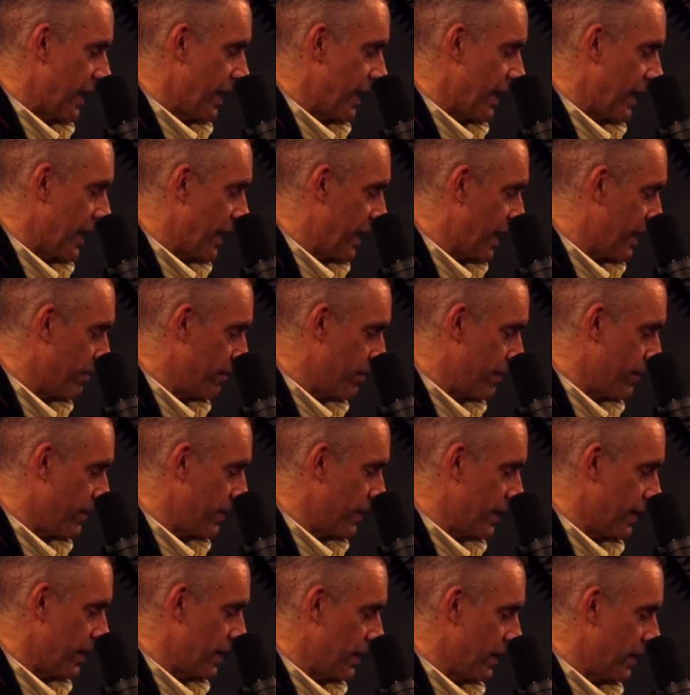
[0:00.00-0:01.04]

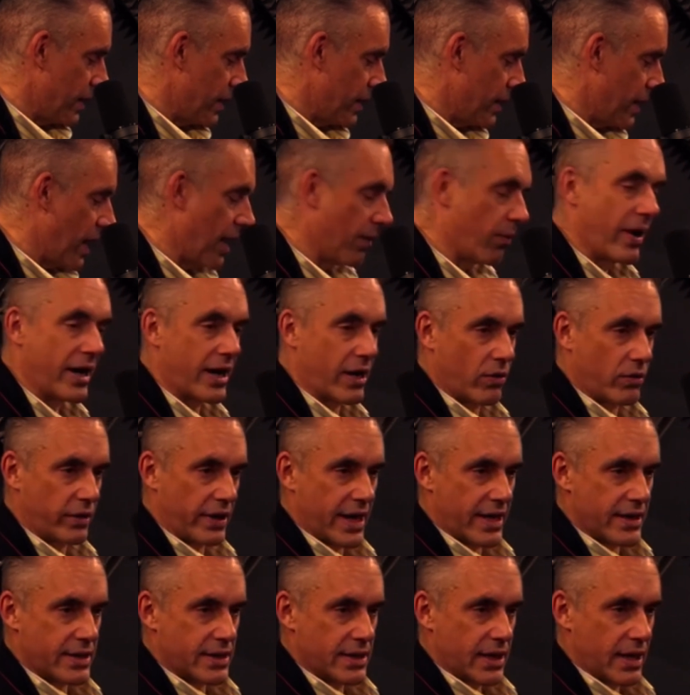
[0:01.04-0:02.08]
I went out
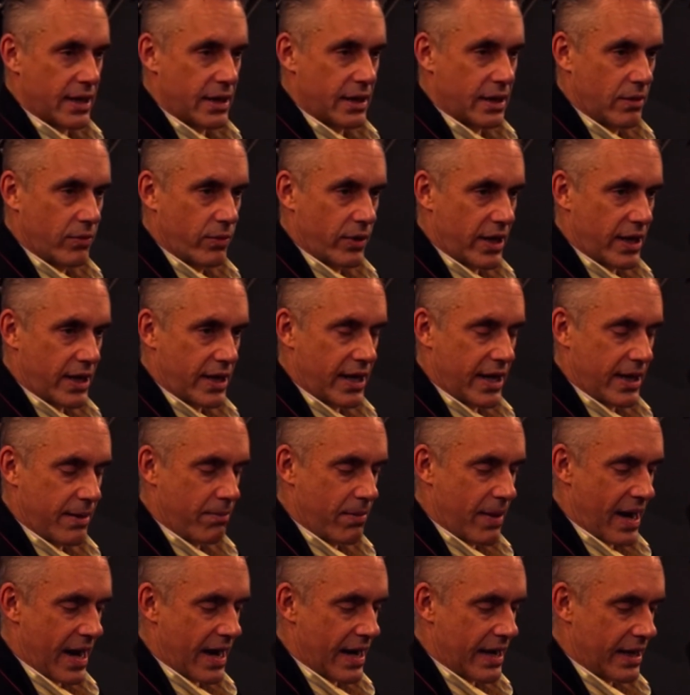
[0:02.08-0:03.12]
last night, and when I came
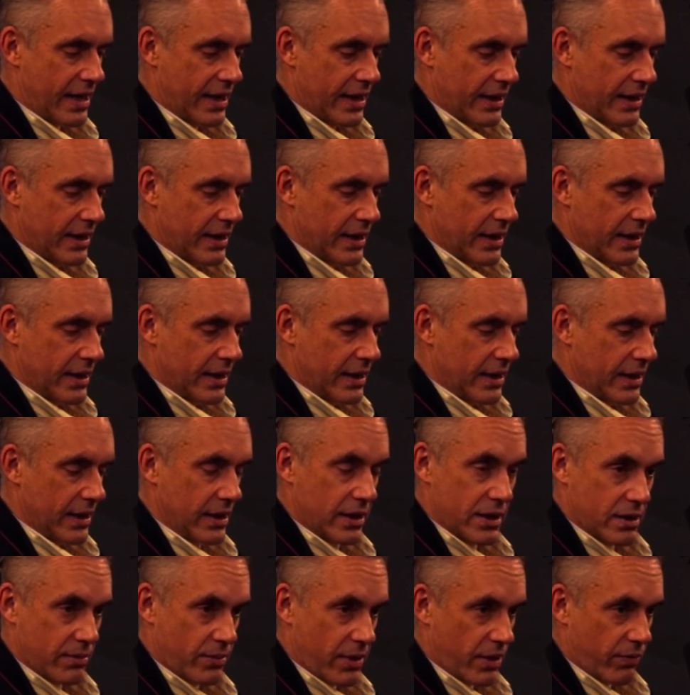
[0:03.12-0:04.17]
back
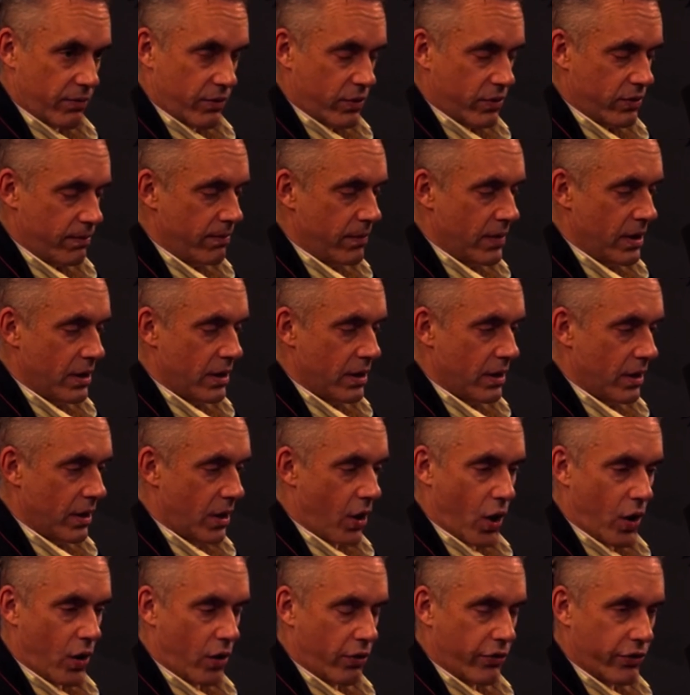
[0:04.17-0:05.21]
into my room,
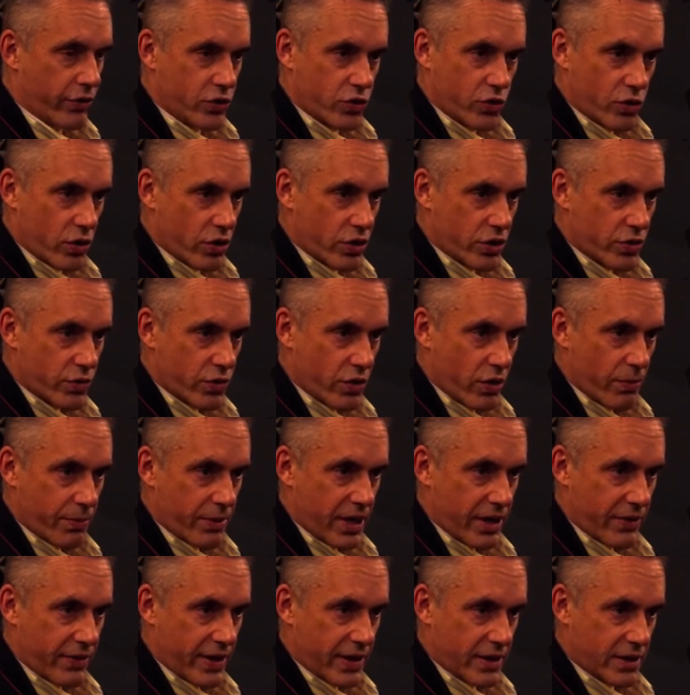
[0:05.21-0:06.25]
all the drawers were open.
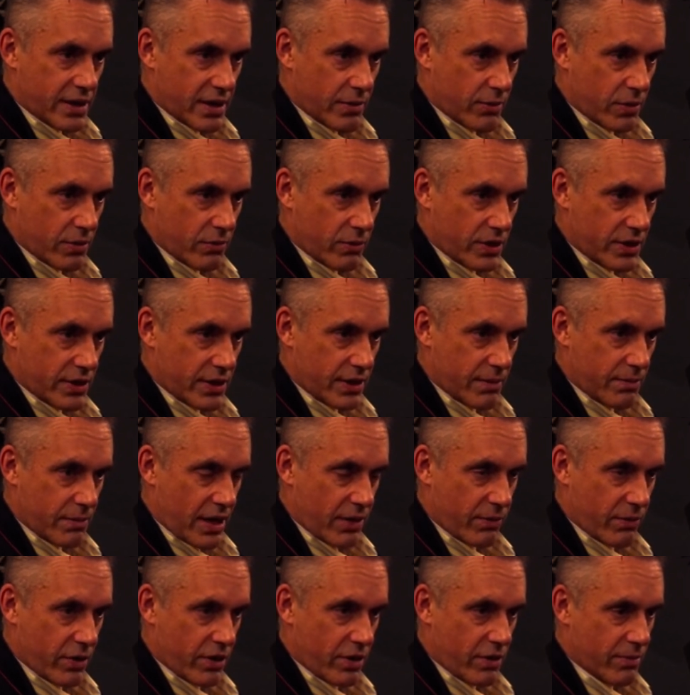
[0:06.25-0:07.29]
I think someone was in my
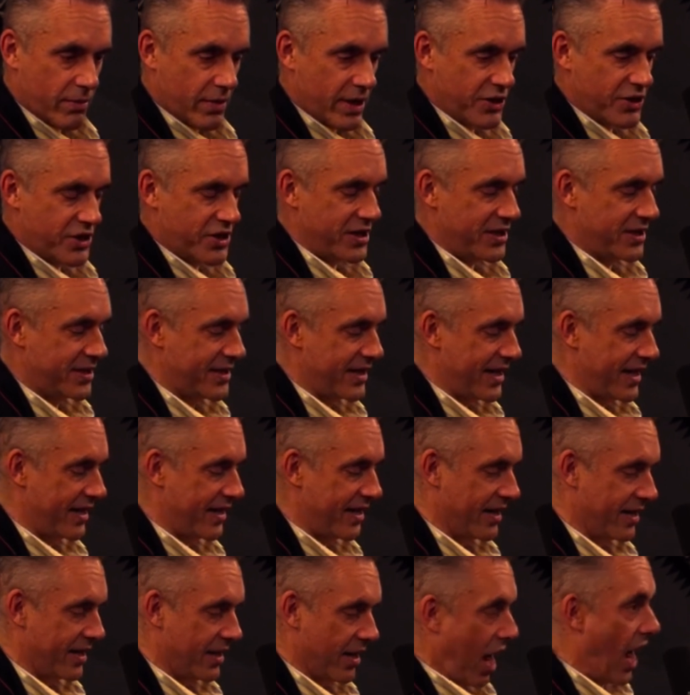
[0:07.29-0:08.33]
room. And she said,
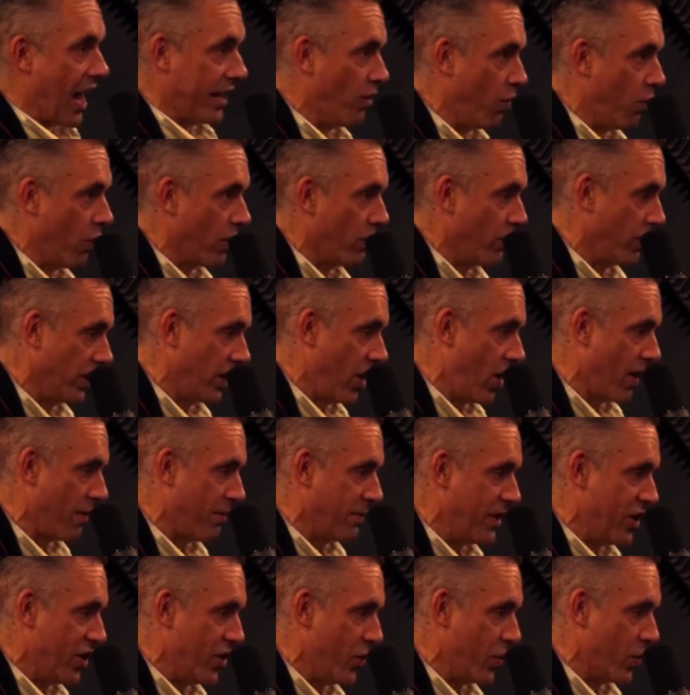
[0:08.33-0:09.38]
I don't want to alarm
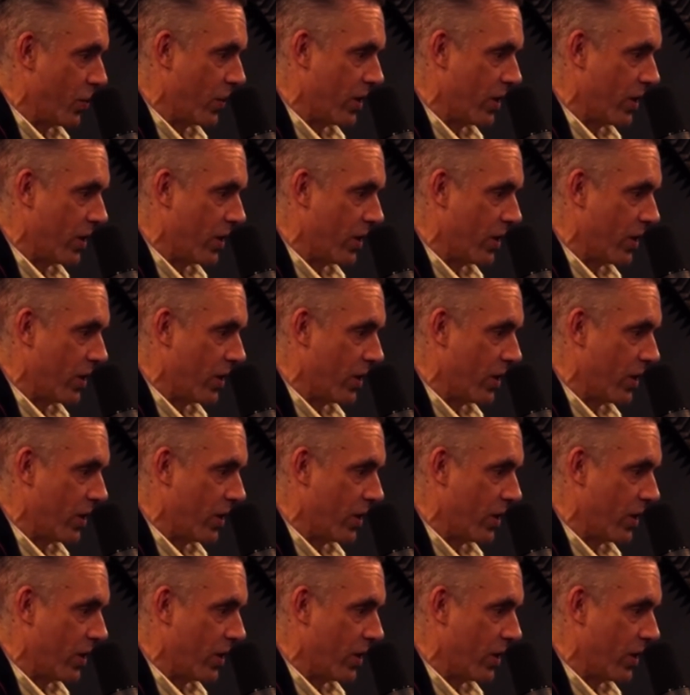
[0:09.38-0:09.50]
you,